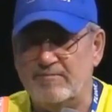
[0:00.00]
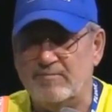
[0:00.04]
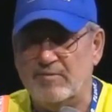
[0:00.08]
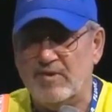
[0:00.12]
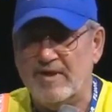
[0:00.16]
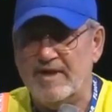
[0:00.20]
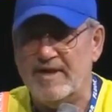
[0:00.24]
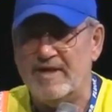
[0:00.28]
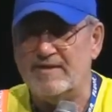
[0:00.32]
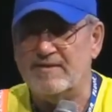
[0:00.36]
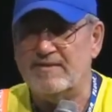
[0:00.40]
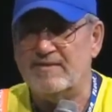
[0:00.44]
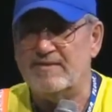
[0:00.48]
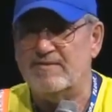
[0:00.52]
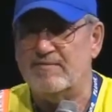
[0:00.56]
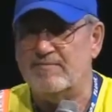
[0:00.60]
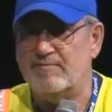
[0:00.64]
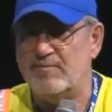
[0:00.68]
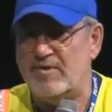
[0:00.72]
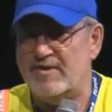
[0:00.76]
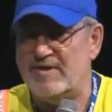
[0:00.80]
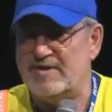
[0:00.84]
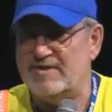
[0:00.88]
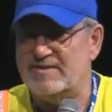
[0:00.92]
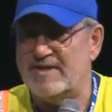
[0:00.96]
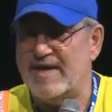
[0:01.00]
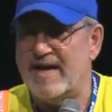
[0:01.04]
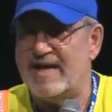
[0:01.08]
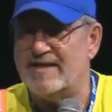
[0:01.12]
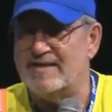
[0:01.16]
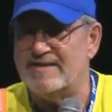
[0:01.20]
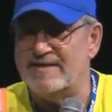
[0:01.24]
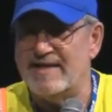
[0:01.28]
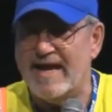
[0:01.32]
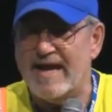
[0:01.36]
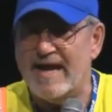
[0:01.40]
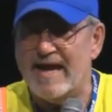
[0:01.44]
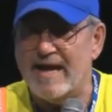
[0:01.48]
place. The Perseus
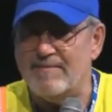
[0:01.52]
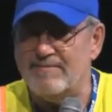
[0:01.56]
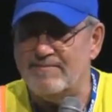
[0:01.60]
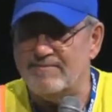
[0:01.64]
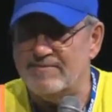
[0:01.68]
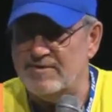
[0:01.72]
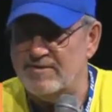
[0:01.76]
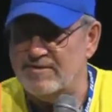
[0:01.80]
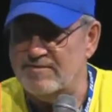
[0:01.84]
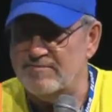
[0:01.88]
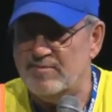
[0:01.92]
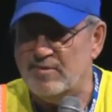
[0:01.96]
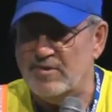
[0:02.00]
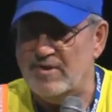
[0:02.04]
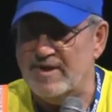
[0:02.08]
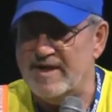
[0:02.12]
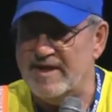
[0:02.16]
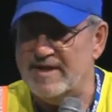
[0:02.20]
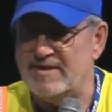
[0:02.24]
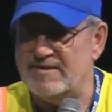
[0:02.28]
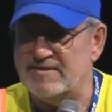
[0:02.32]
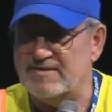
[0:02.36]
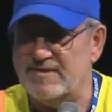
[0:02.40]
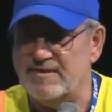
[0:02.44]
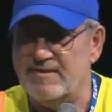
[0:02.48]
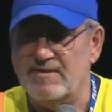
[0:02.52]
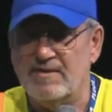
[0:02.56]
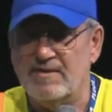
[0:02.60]
Dam, good place,